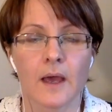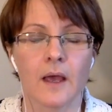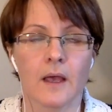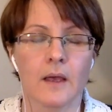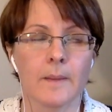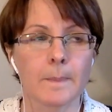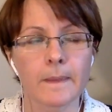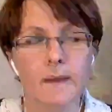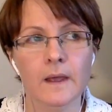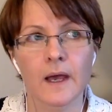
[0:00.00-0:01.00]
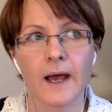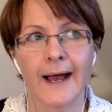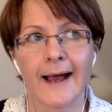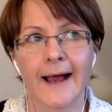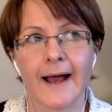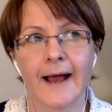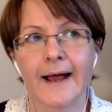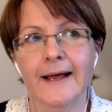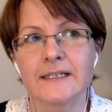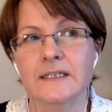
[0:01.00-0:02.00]
And
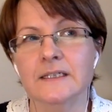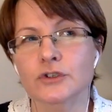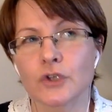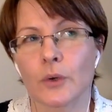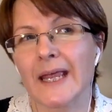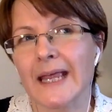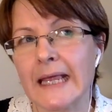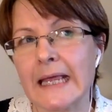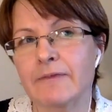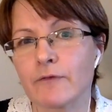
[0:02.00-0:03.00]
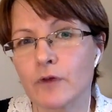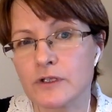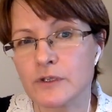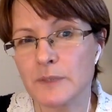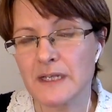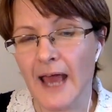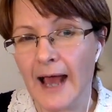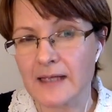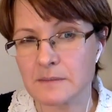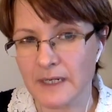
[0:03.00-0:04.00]
so if I've got somebody that
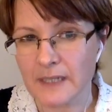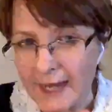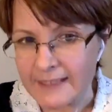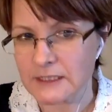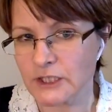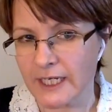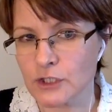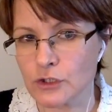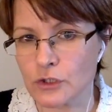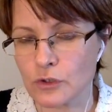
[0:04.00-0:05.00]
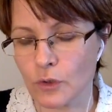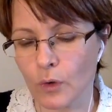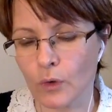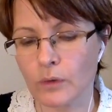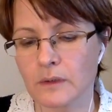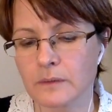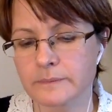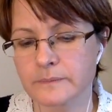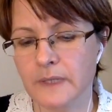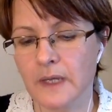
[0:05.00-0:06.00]
hasn't made any changes at all,
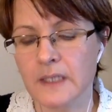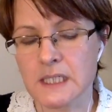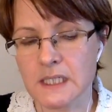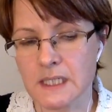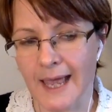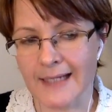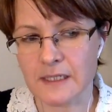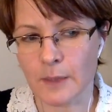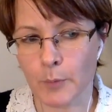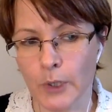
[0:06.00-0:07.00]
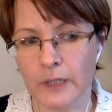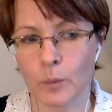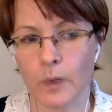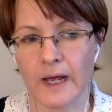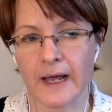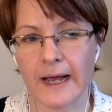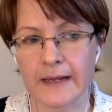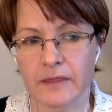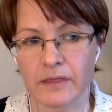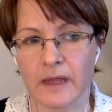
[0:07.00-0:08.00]
to get to the point where I
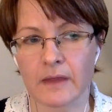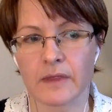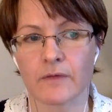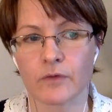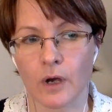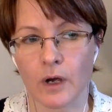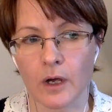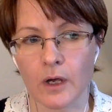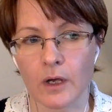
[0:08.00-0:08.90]
think they've got